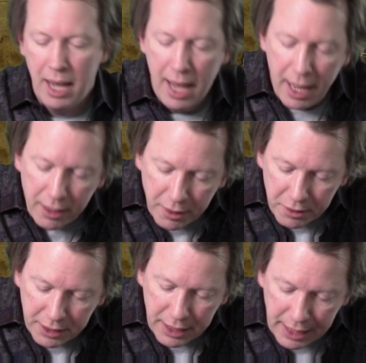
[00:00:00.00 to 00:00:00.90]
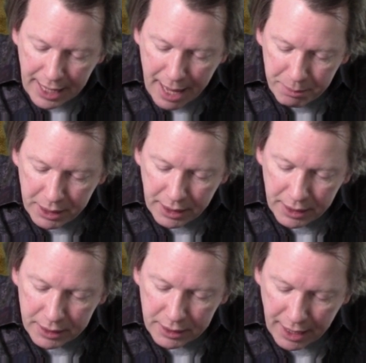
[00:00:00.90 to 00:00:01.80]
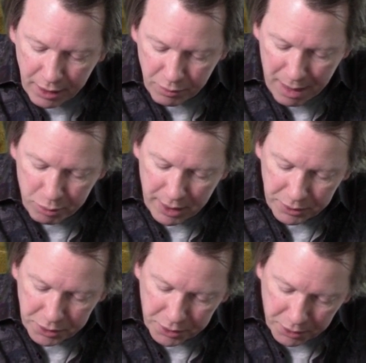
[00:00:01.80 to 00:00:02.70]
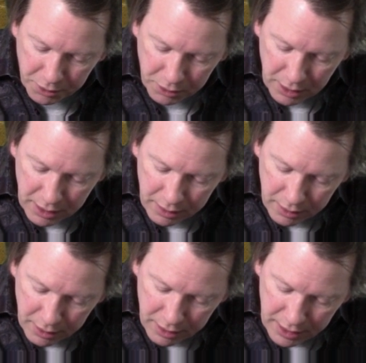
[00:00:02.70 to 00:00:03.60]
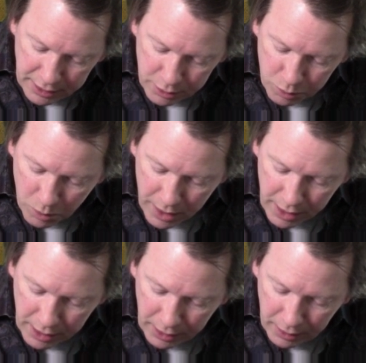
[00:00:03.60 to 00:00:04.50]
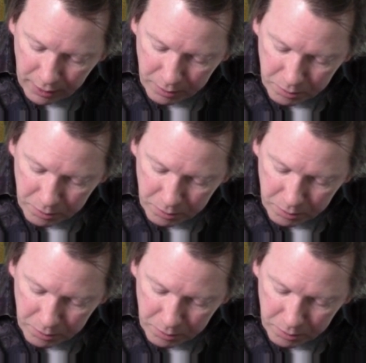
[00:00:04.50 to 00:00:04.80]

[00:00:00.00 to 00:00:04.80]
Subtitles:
And another thing that can happen is I can wrap around the circle this way.